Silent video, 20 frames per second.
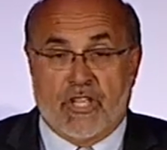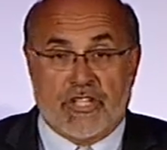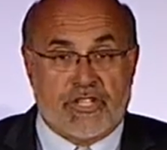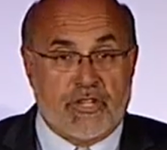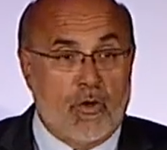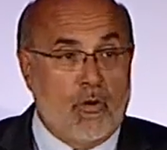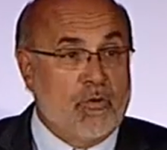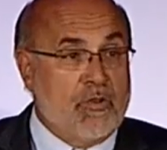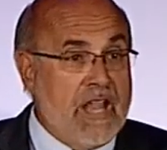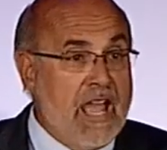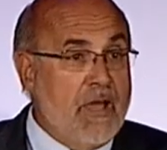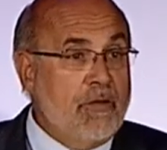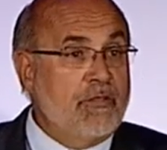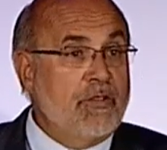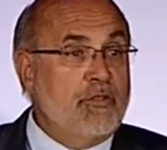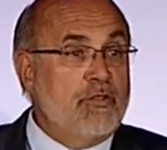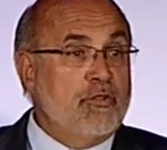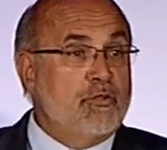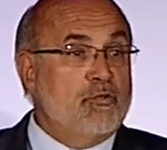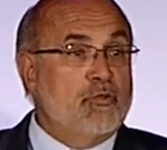So now
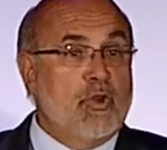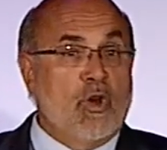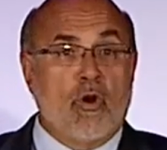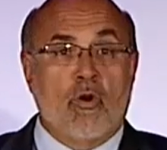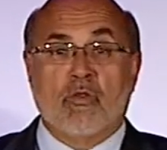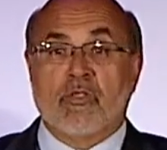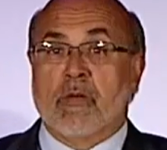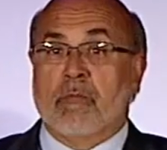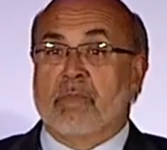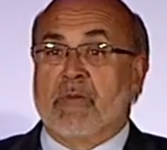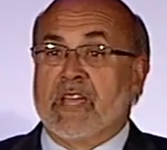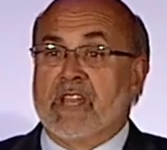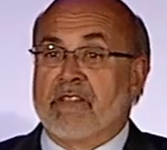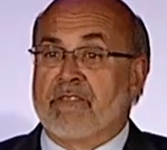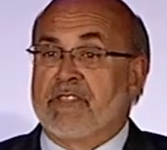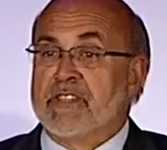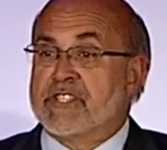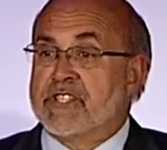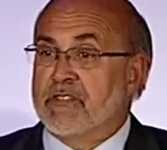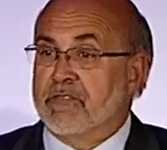that you know the
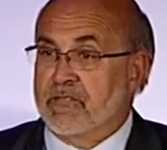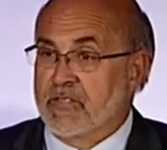benefits